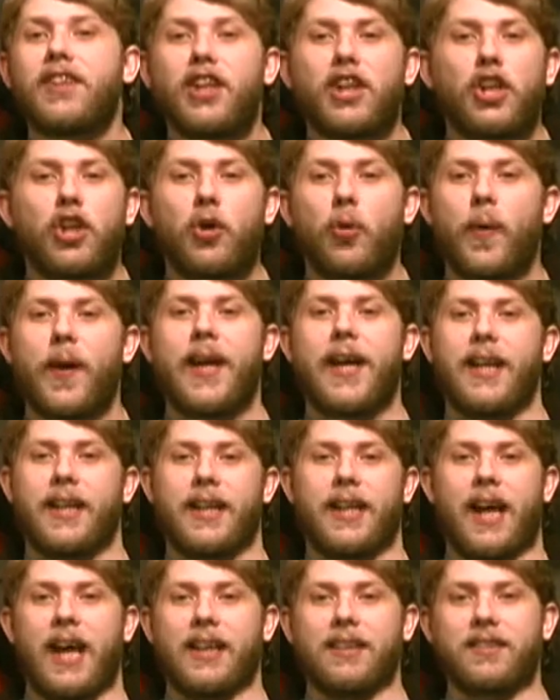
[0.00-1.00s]
the UN,
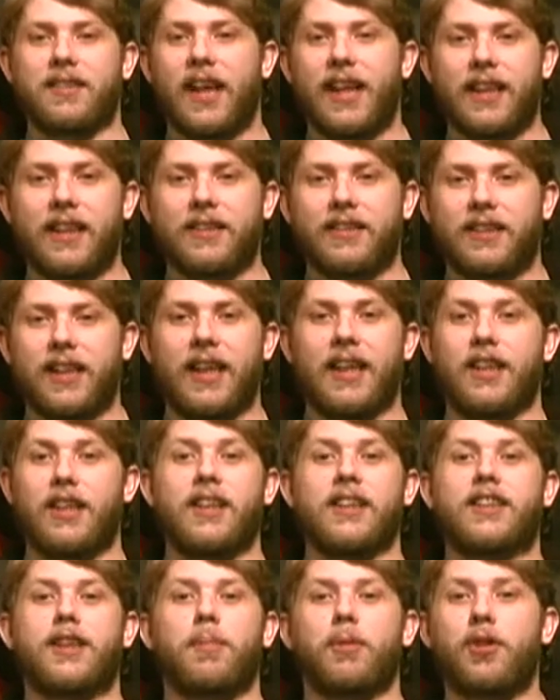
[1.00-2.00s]
as late as in
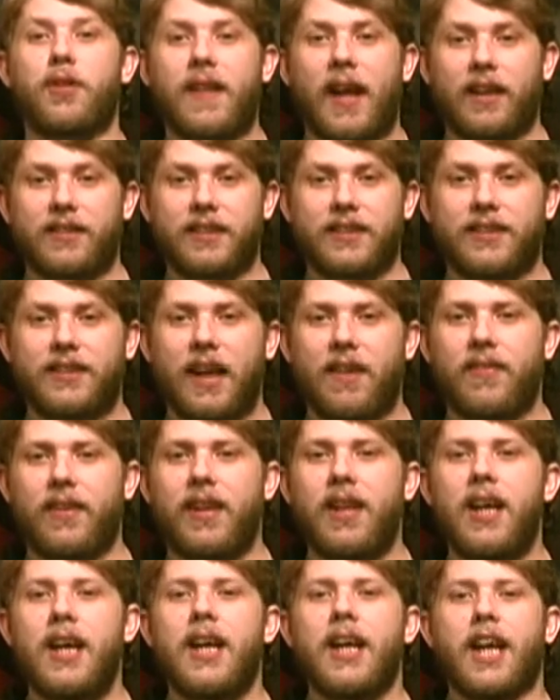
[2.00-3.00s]
December
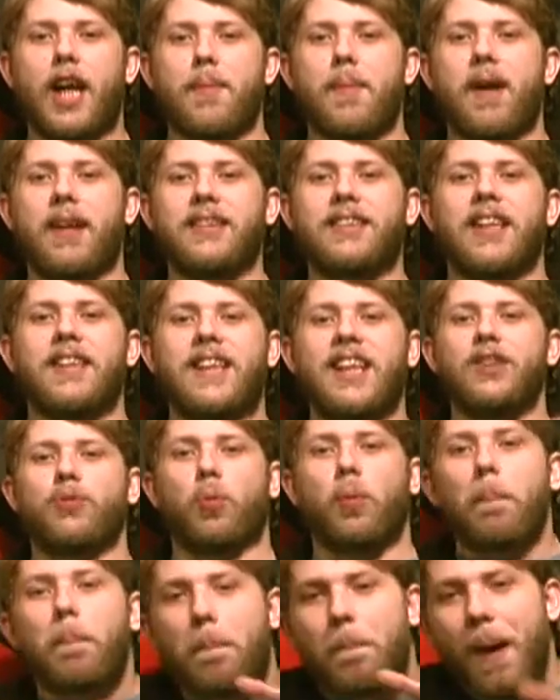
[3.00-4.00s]
2007, came out and said things
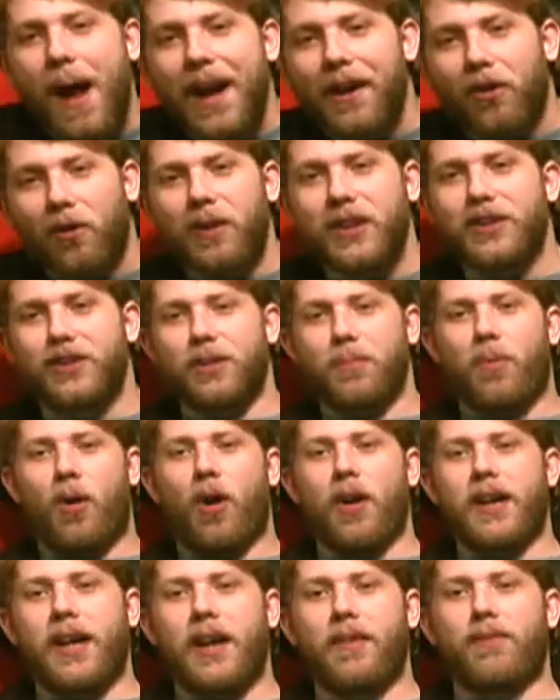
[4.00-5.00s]
were better in
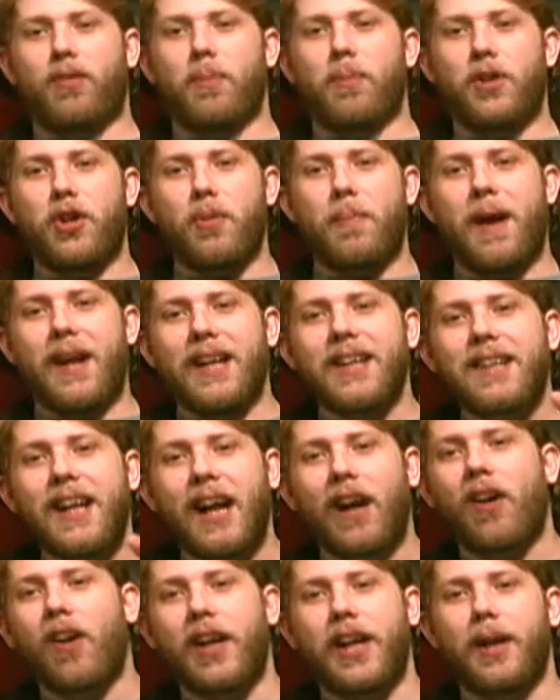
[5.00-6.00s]
Somalia from a
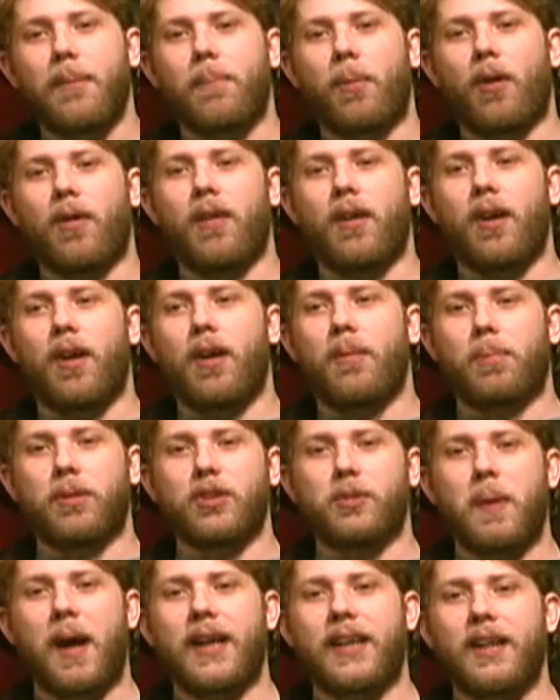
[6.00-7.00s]
humanitarian
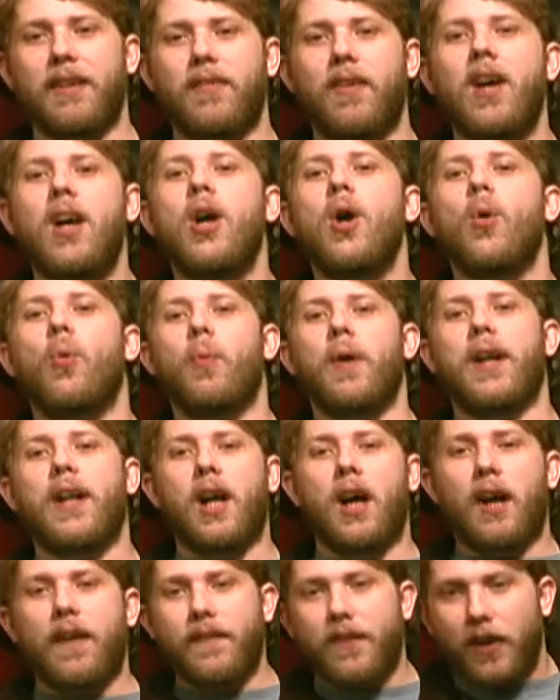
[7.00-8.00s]
perspective when
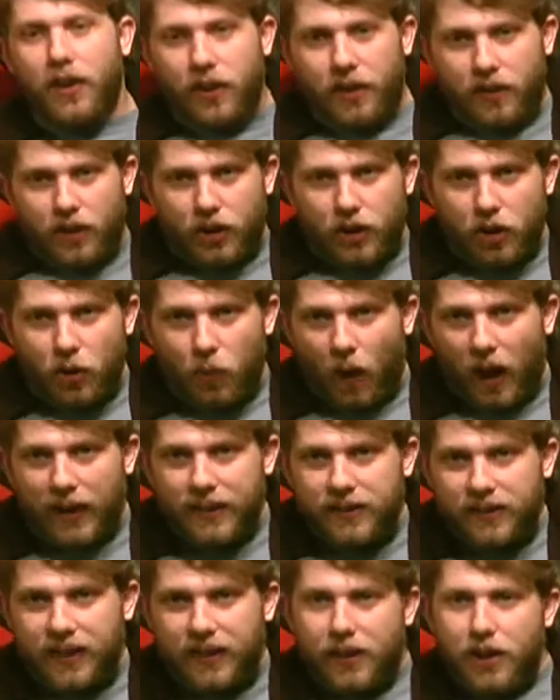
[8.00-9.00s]
the
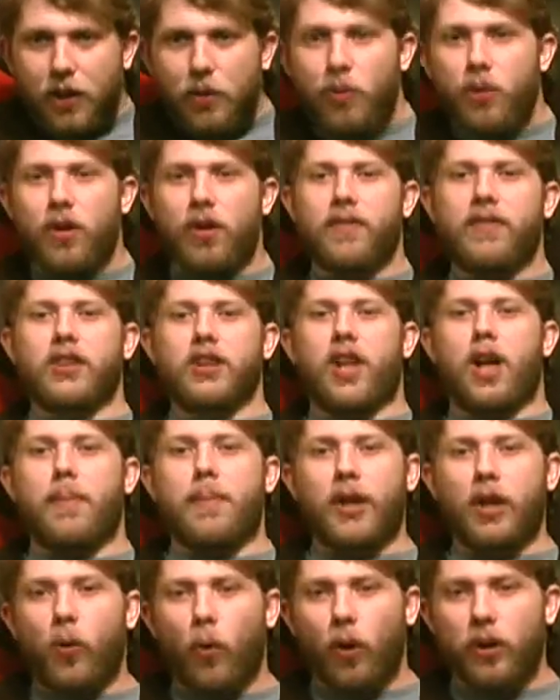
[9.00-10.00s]
UIC, the Union of
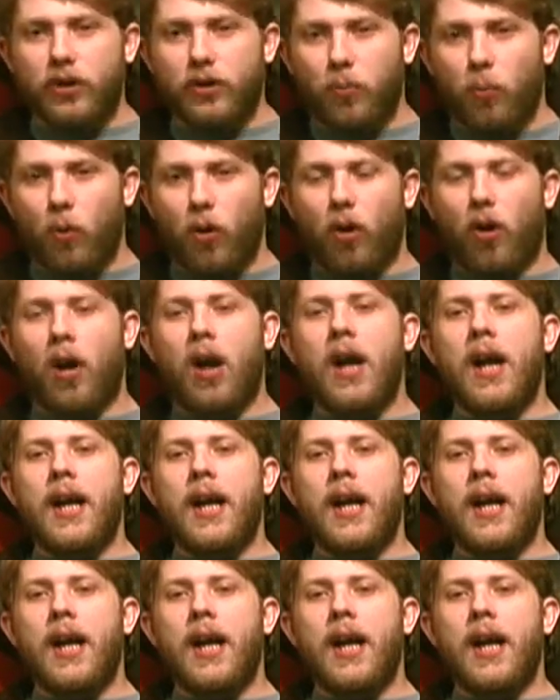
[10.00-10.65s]
Islamic Courts, were